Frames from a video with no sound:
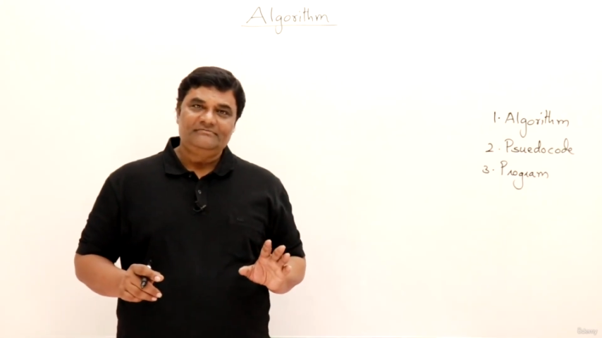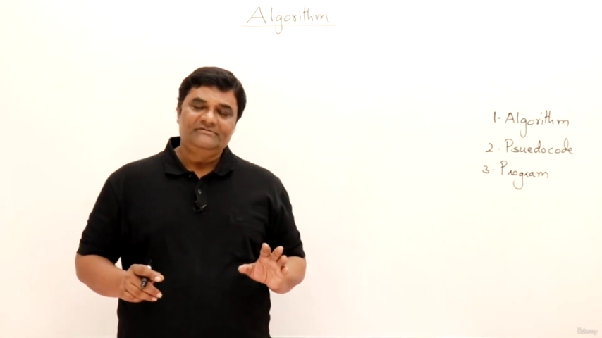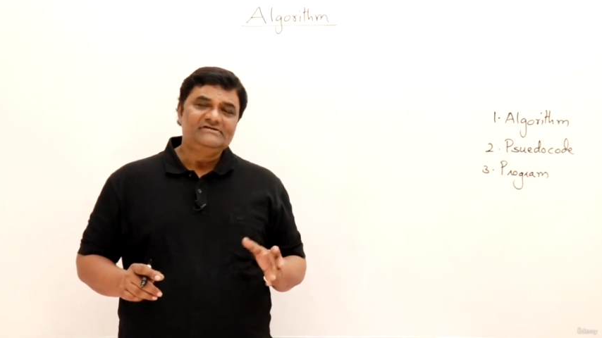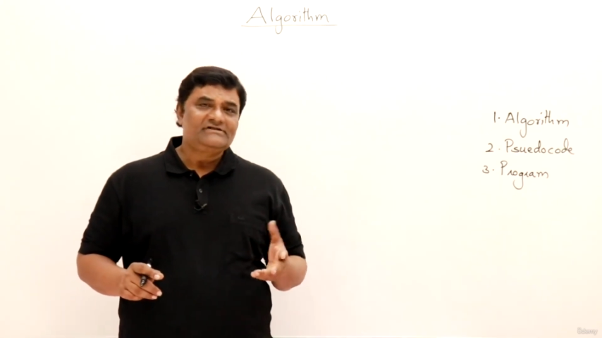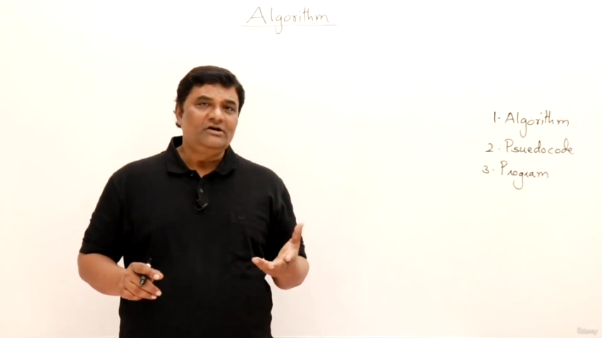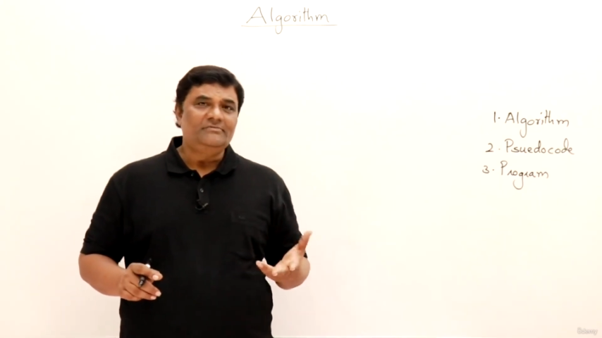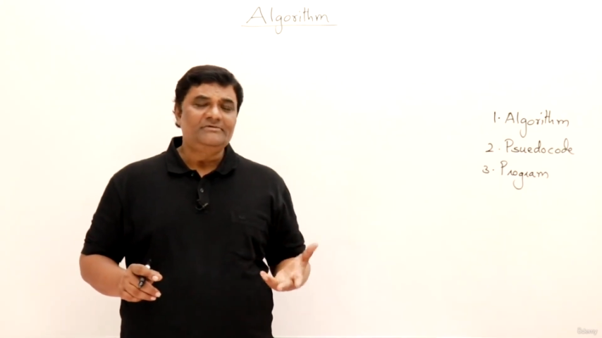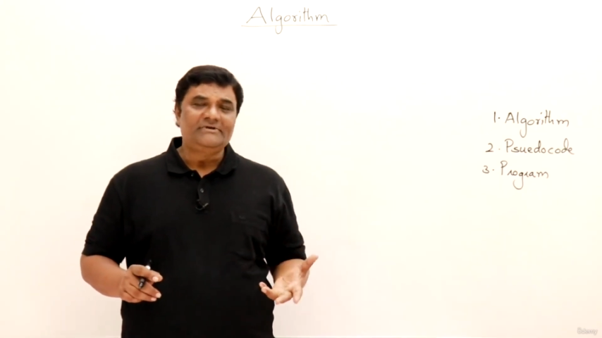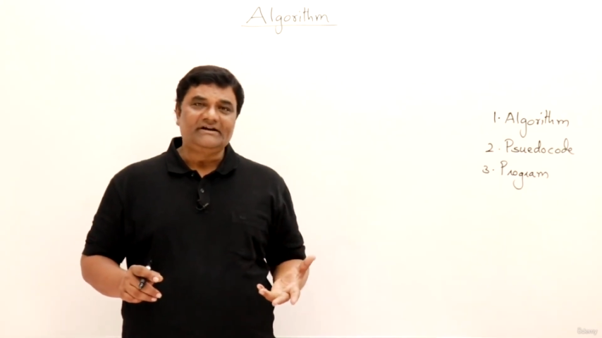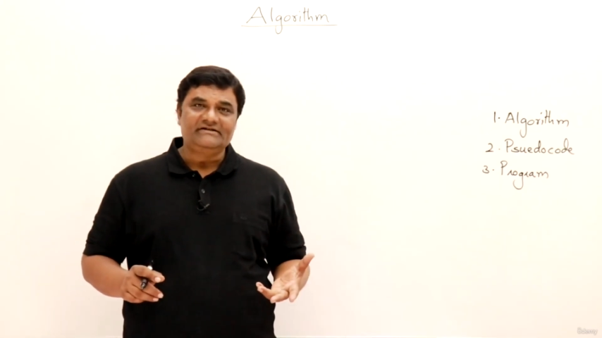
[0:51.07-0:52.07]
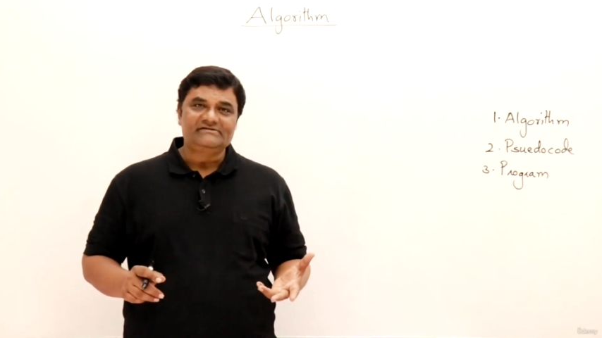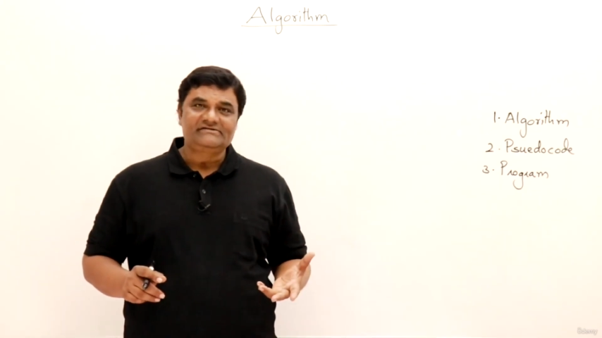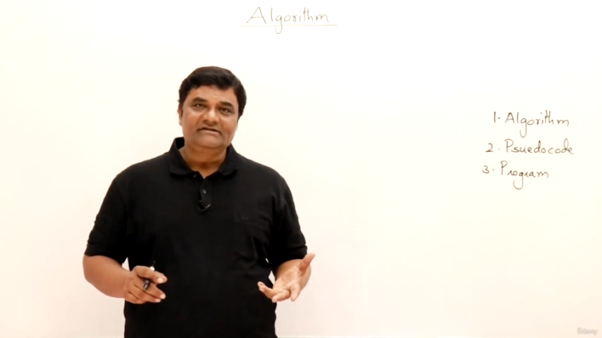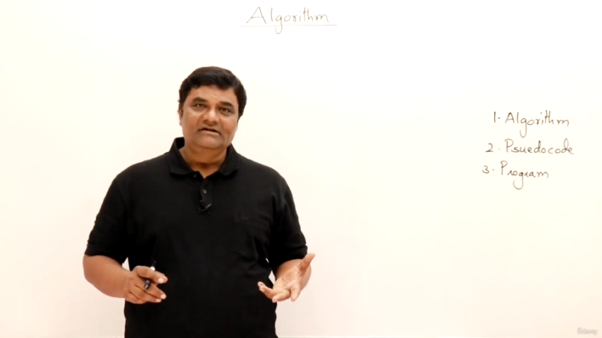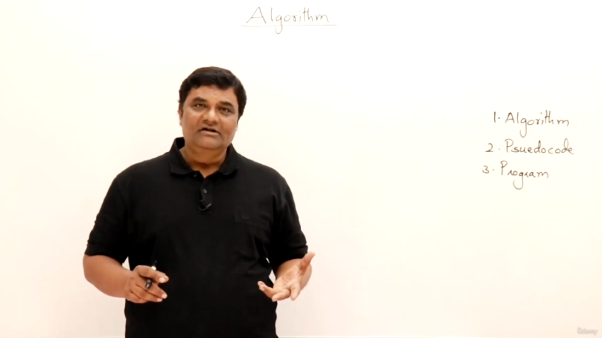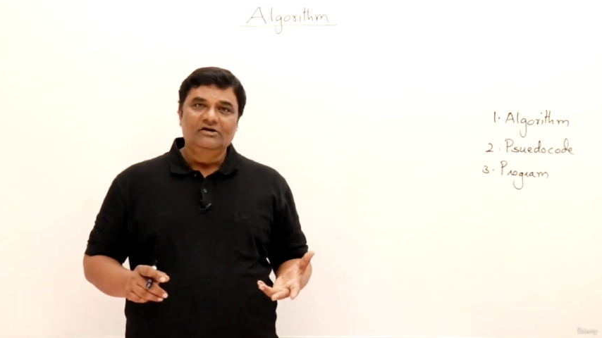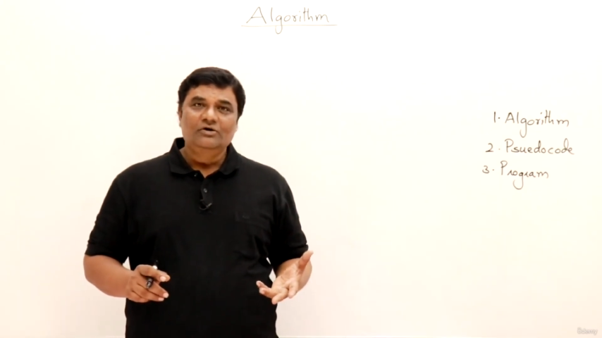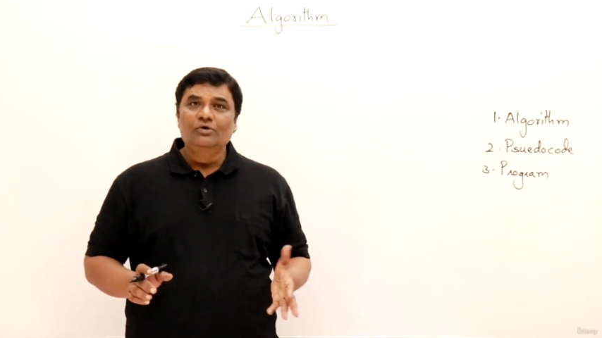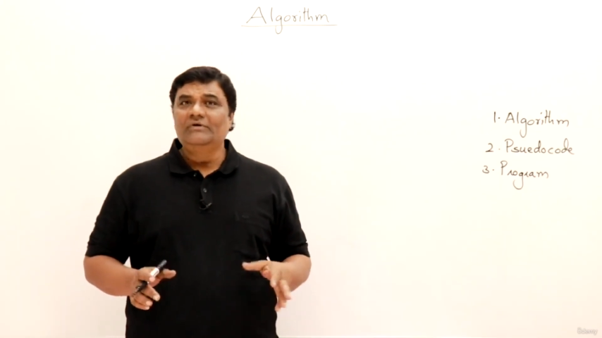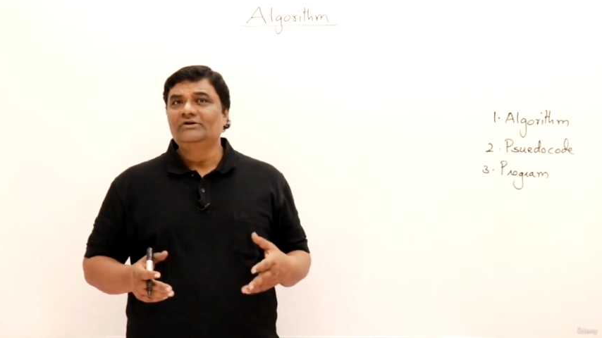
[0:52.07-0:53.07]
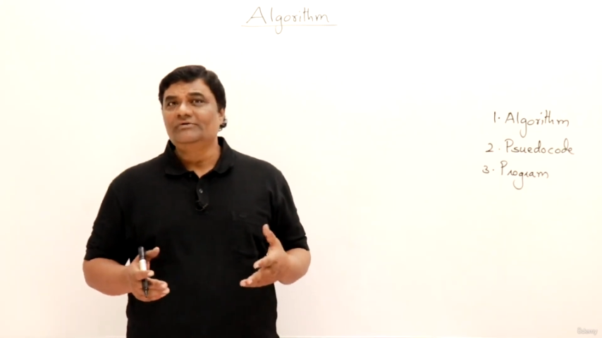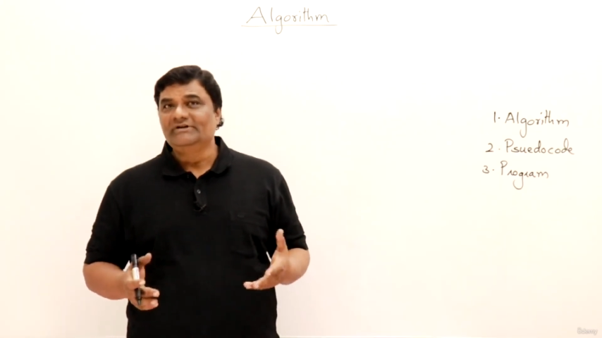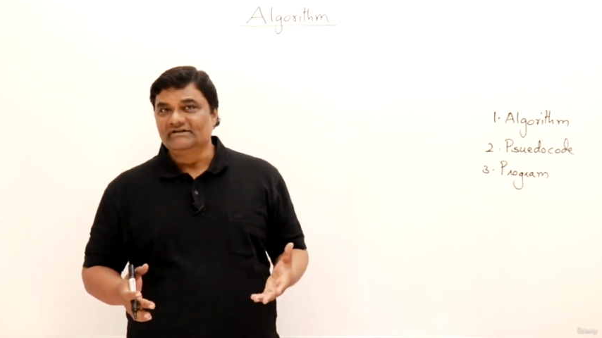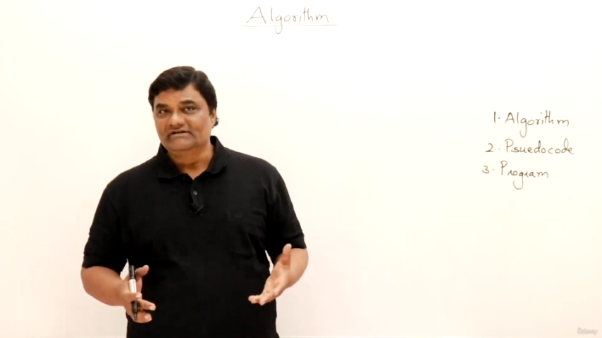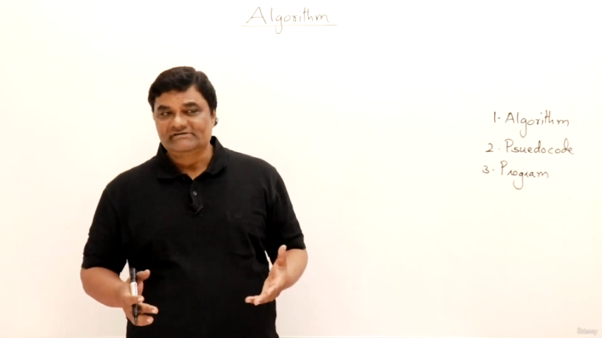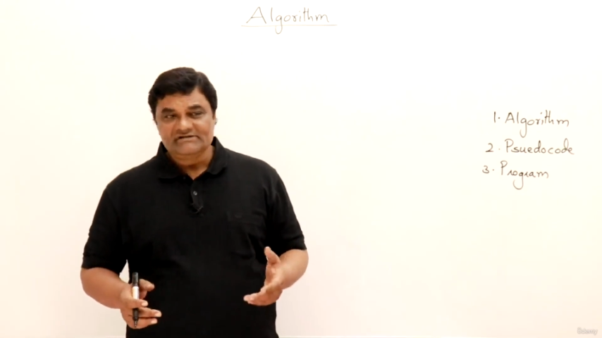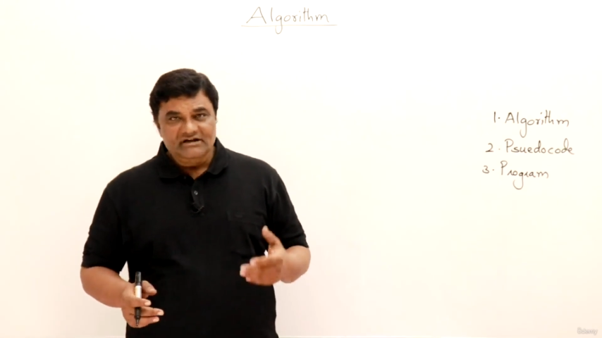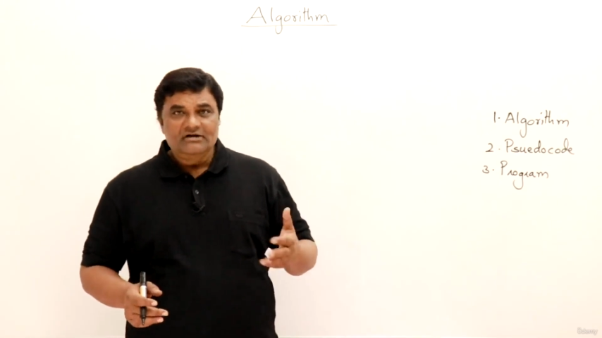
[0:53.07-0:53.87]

This is a common practice. Who were doing this?